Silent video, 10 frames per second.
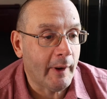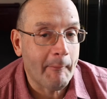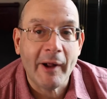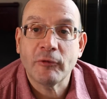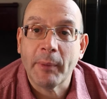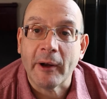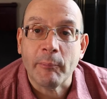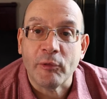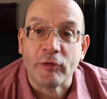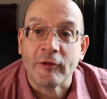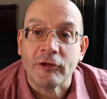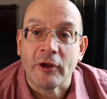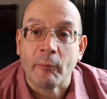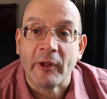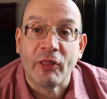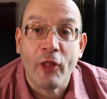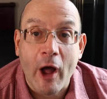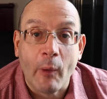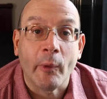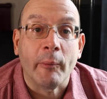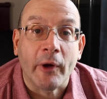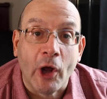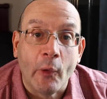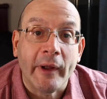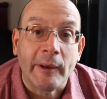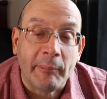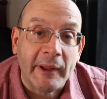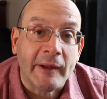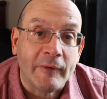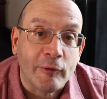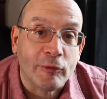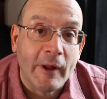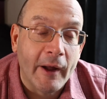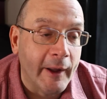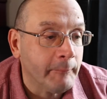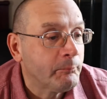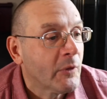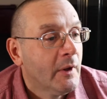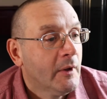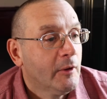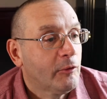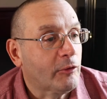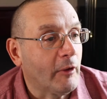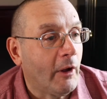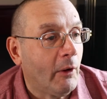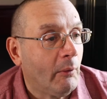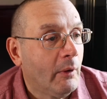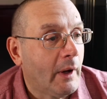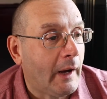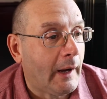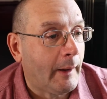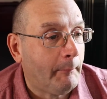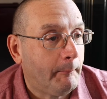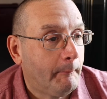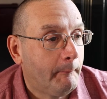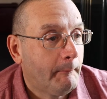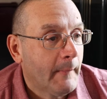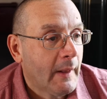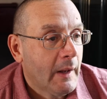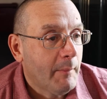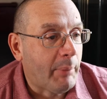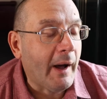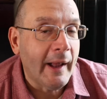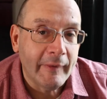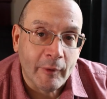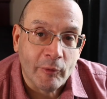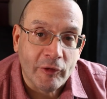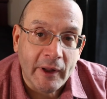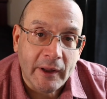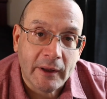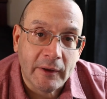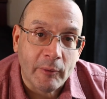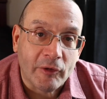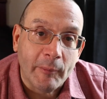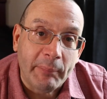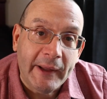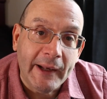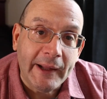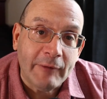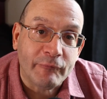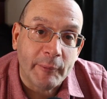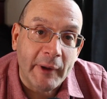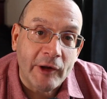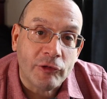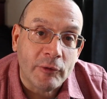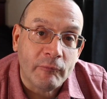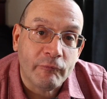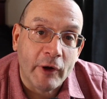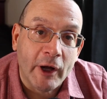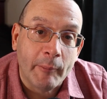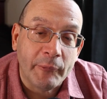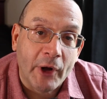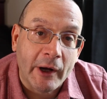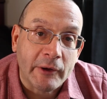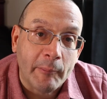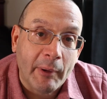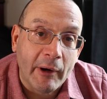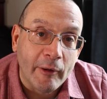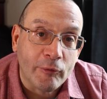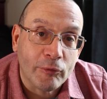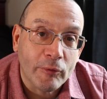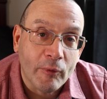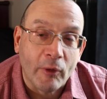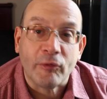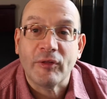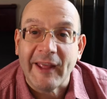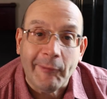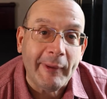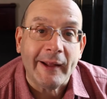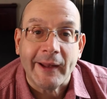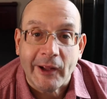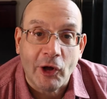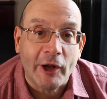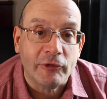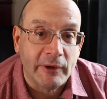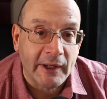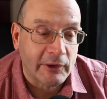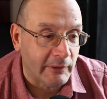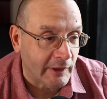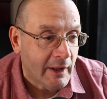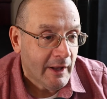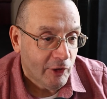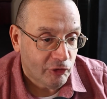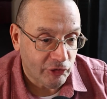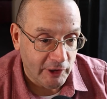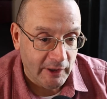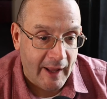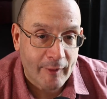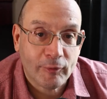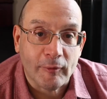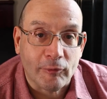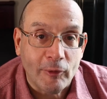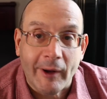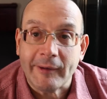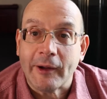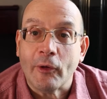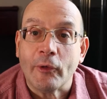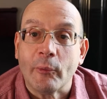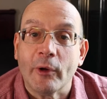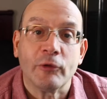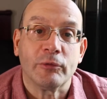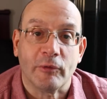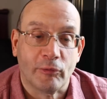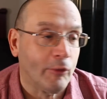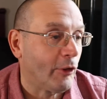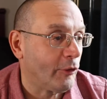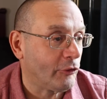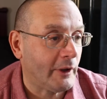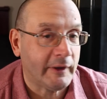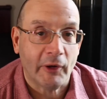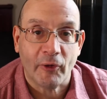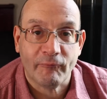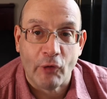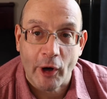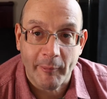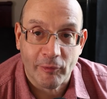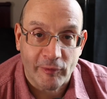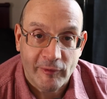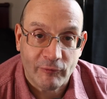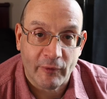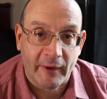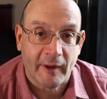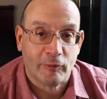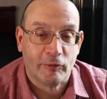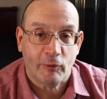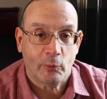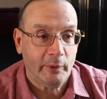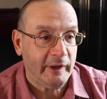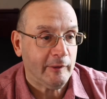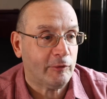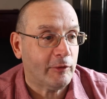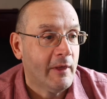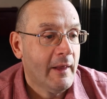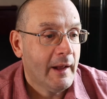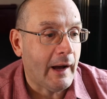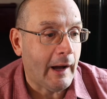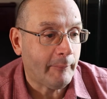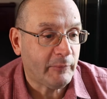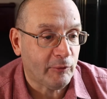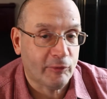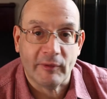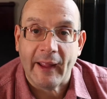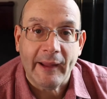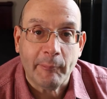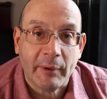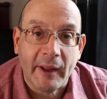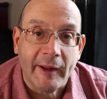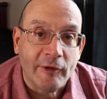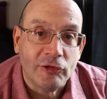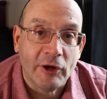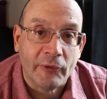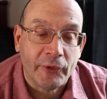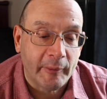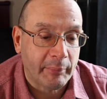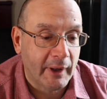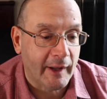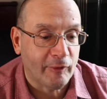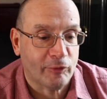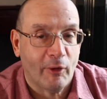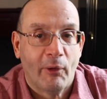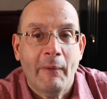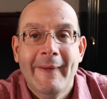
in a much better position than we thought we were going to be at this time. So, but there was competing information from Dr. Birx, or seemingly contradictory. She asked us not to go to grocery stores, not to go to pharmacies for the next 2 weeks, to stay in place, shelter in place. So,